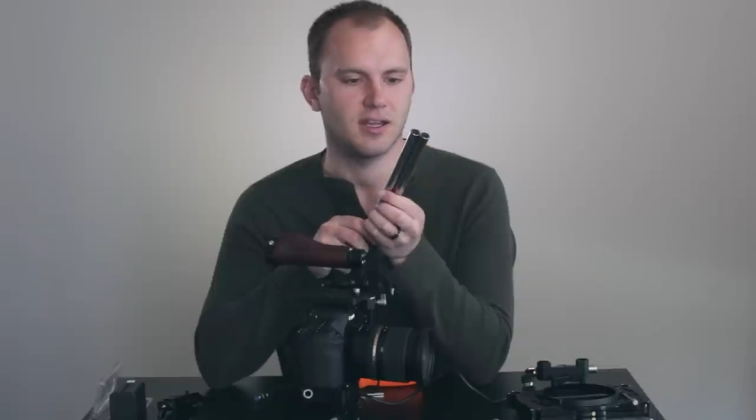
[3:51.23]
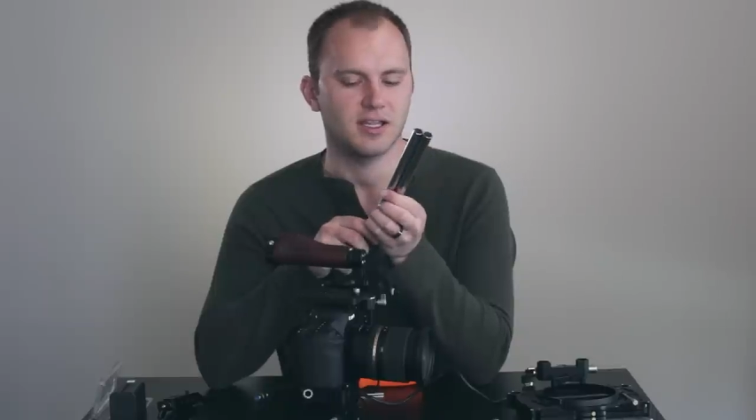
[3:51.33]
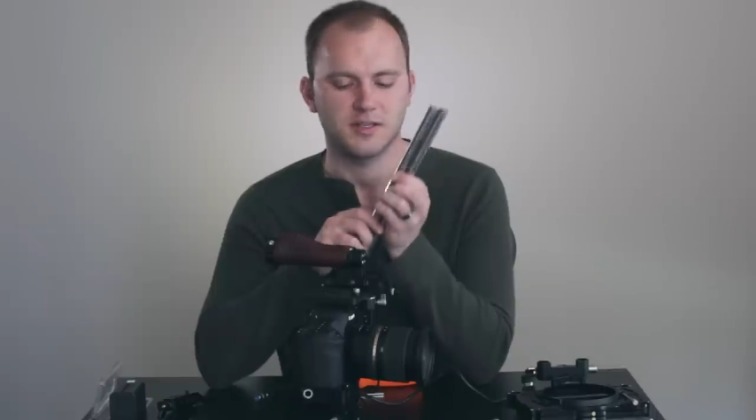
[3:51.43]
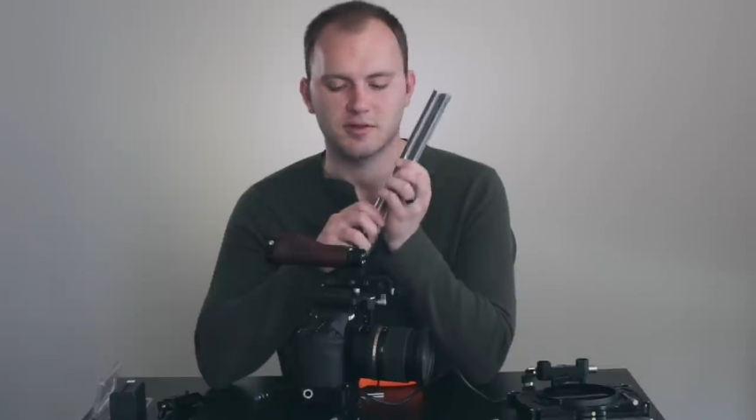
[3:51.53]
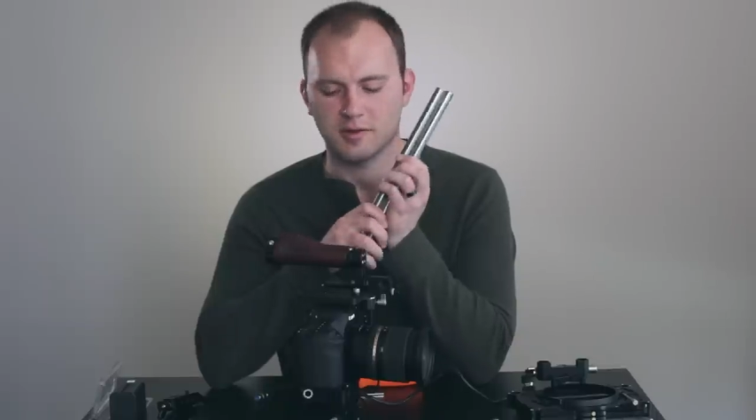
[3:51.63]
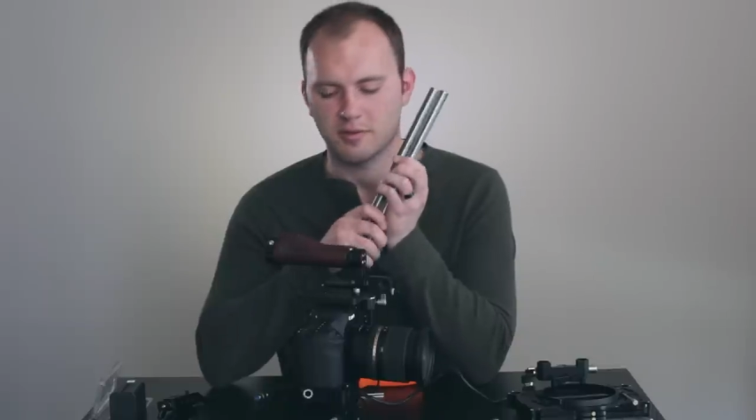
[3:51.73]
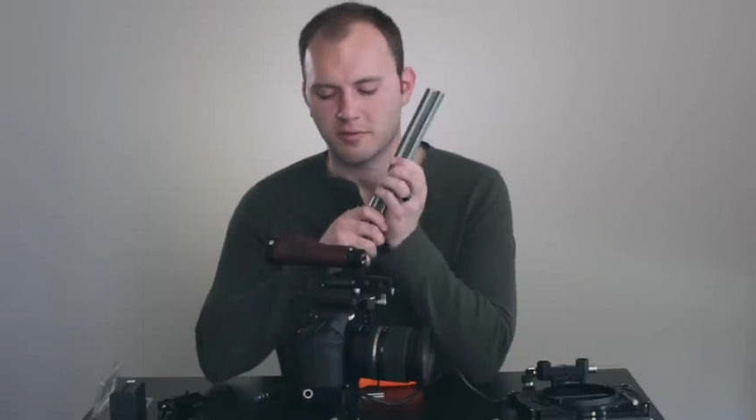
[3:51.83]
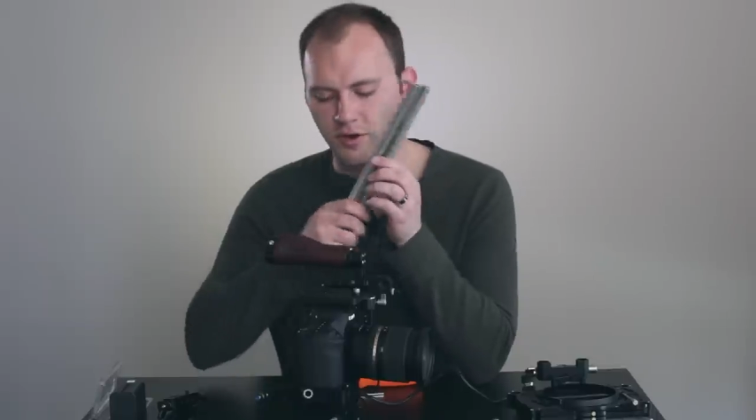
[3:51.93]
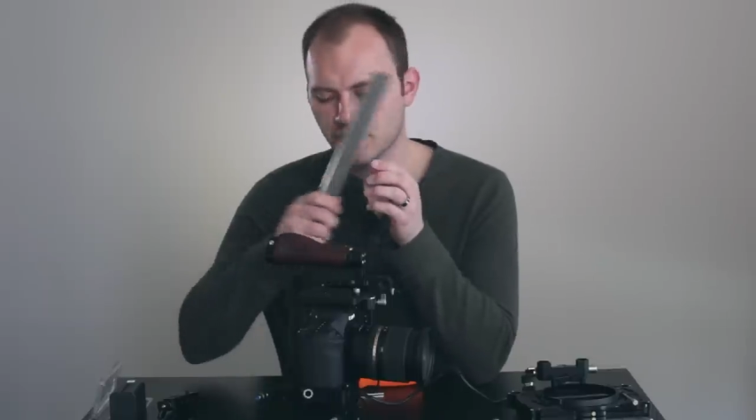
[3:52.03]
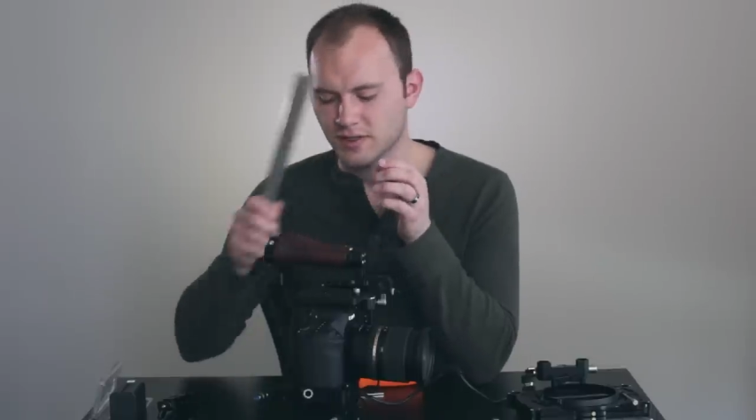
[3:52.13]
that seems to be the
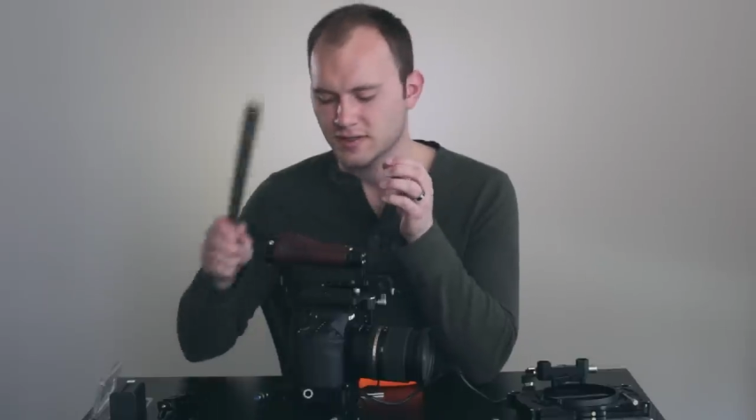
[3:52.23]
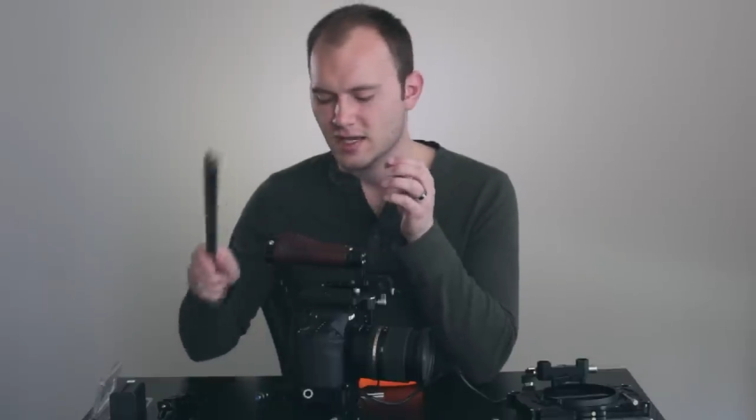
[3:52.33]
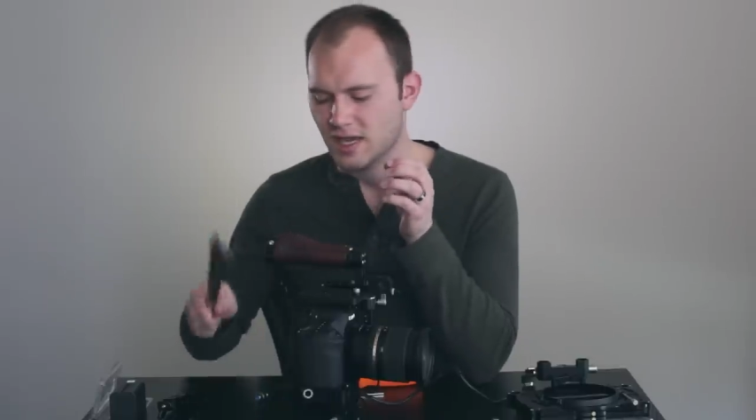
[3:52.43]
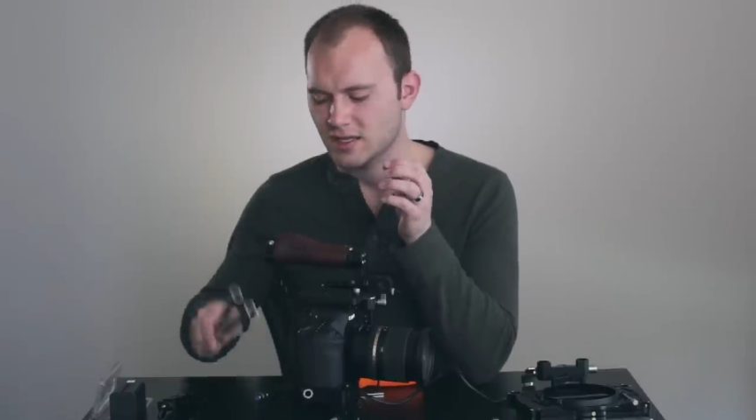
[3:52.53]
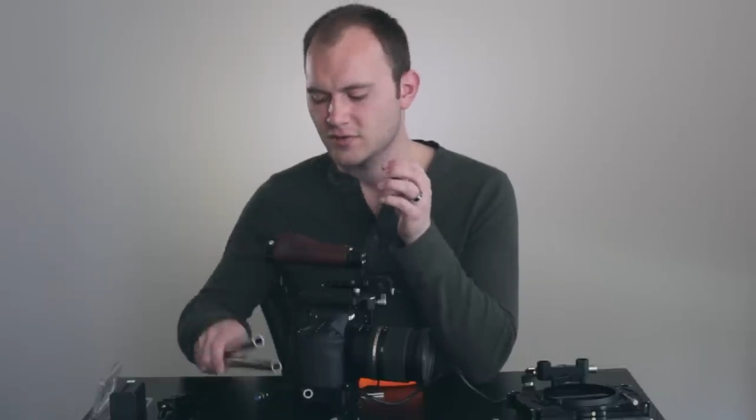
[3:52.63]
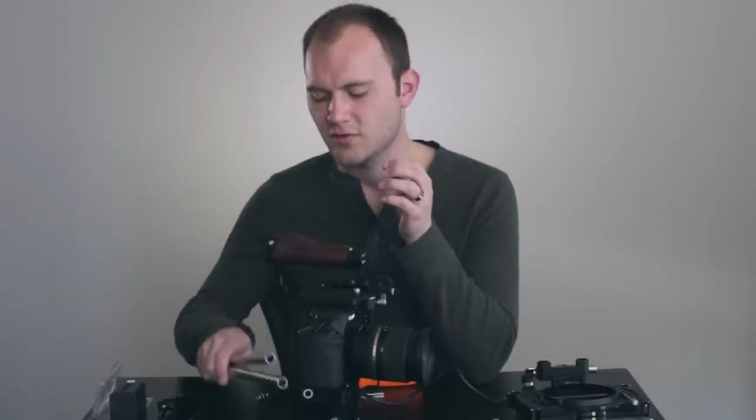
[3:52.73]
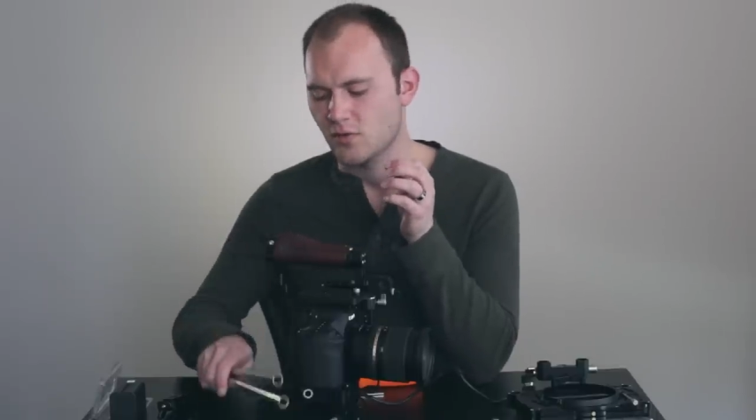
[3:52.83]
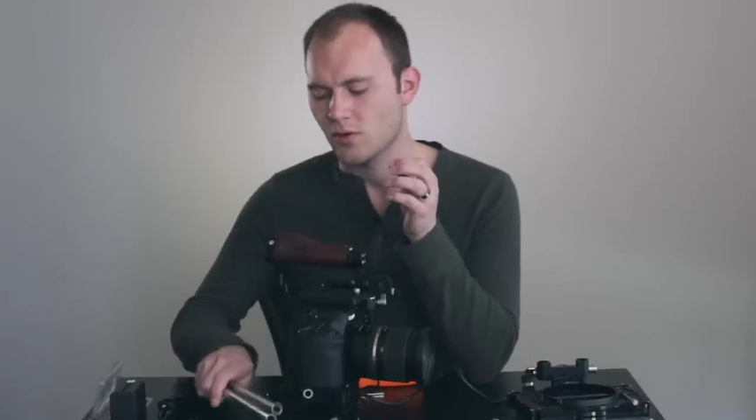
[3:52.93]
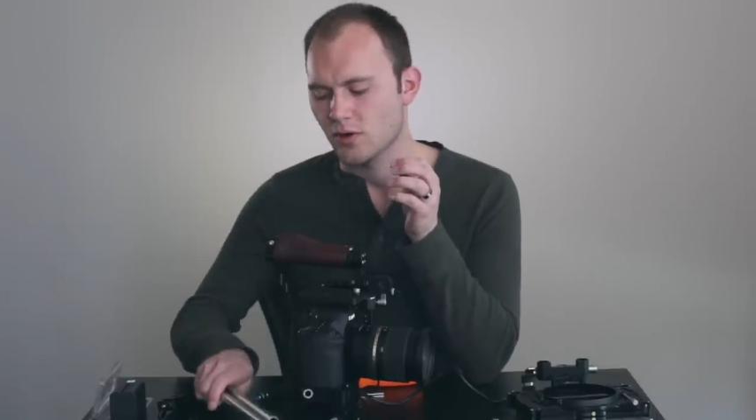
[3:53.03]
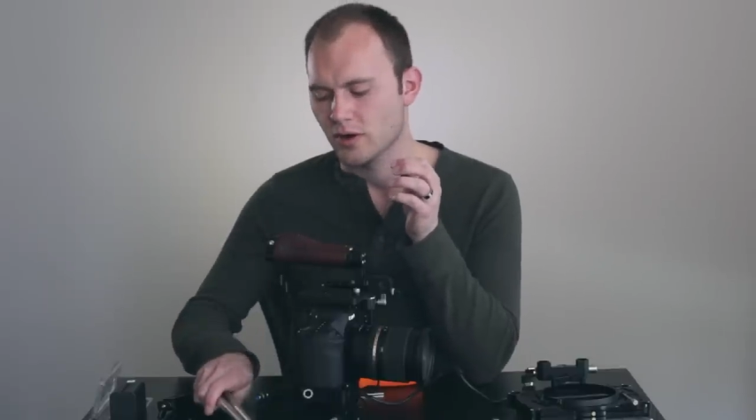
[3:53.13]
perfect size
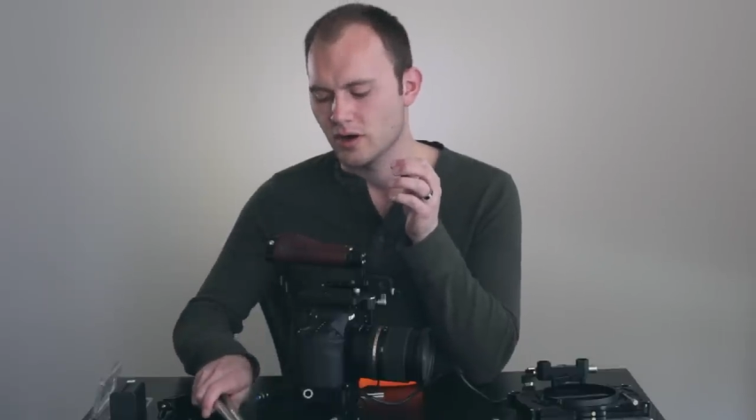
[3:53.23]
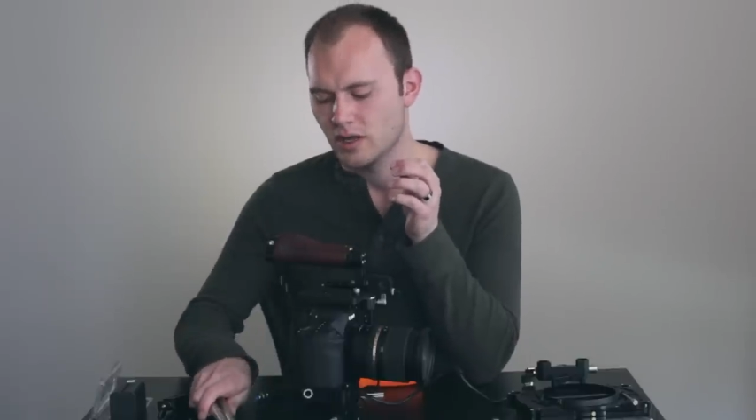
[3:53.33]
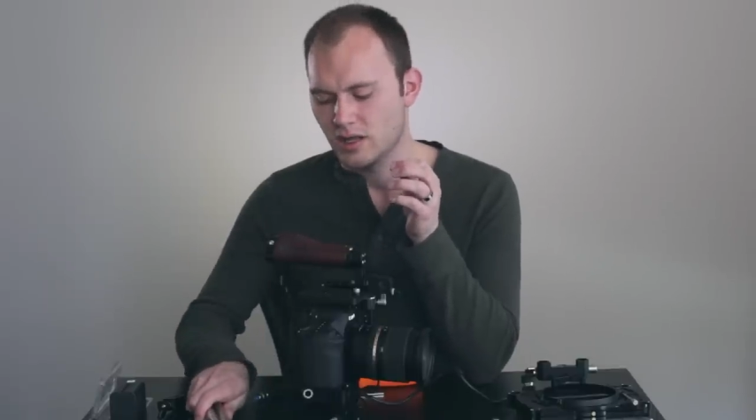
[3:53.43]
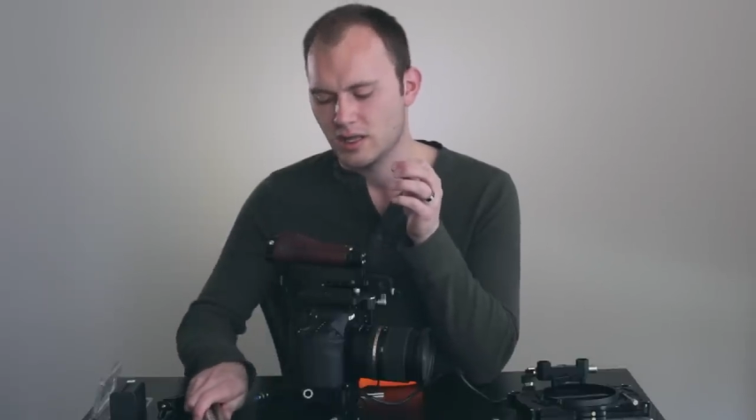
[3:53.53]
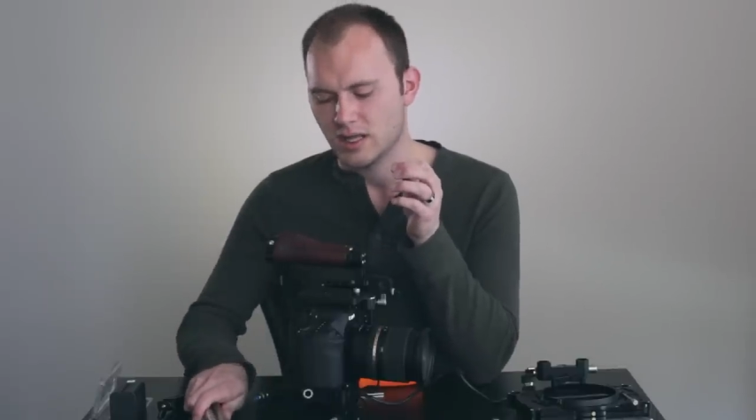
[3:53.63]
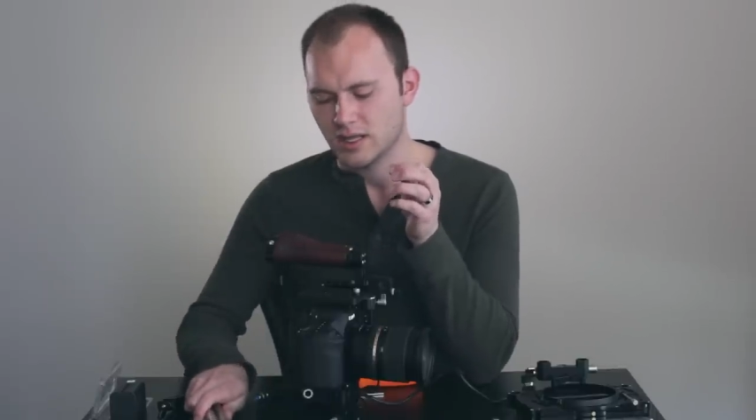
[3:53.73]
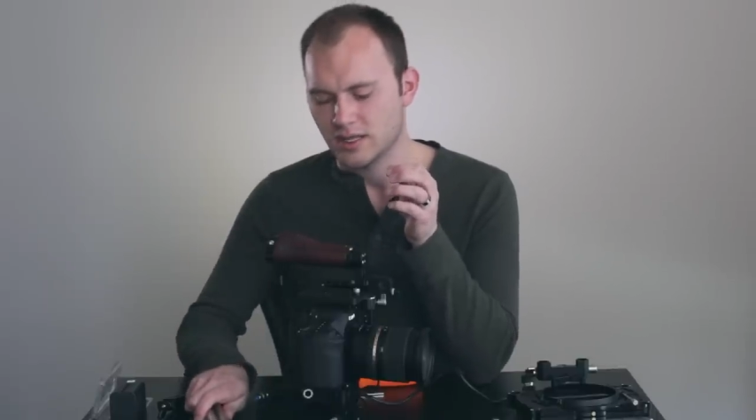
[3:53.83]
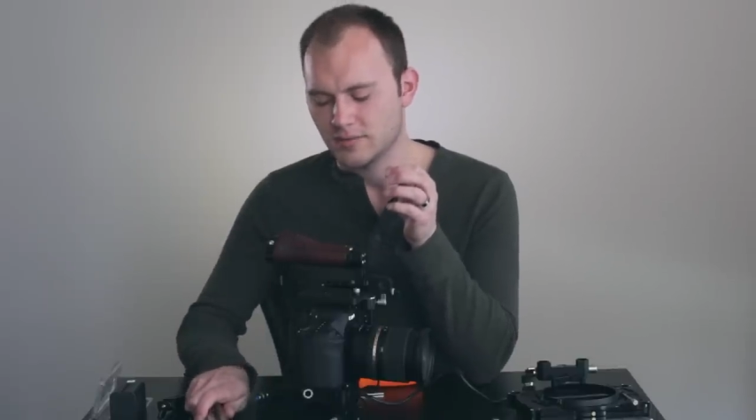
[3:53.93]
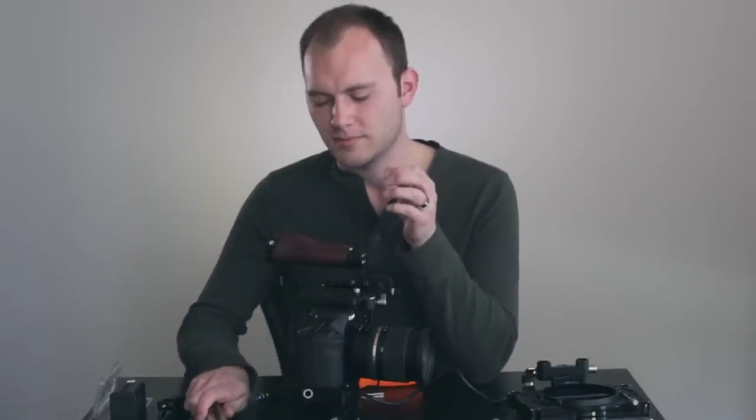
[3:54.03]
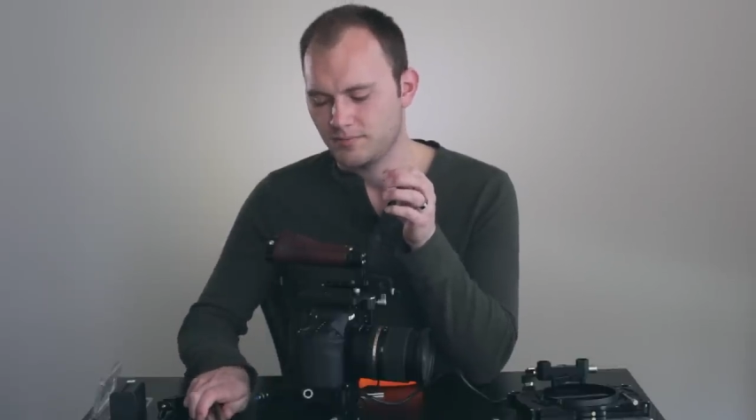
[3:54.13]
for
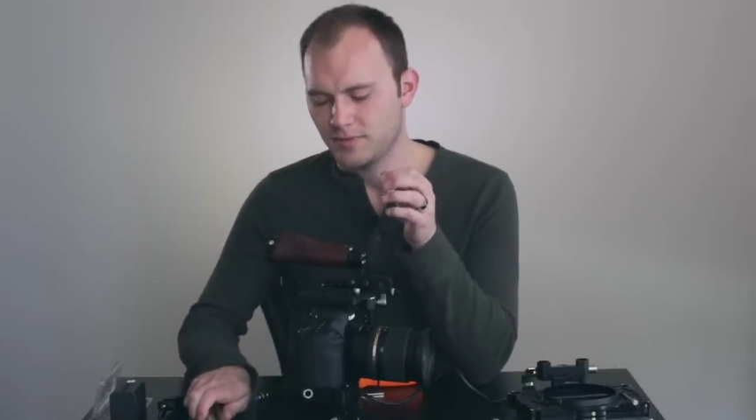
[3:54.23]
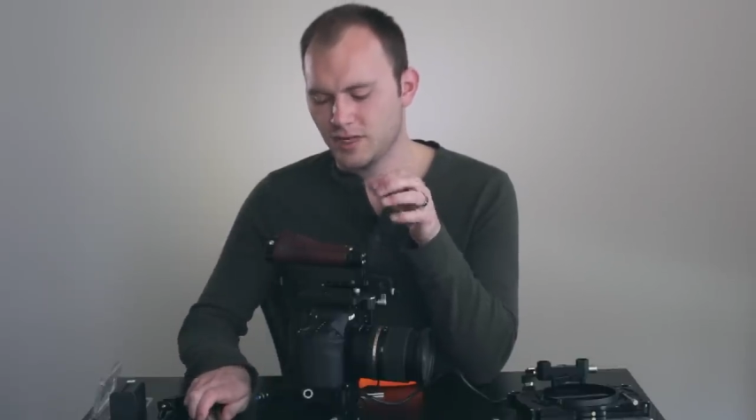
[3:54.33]
um,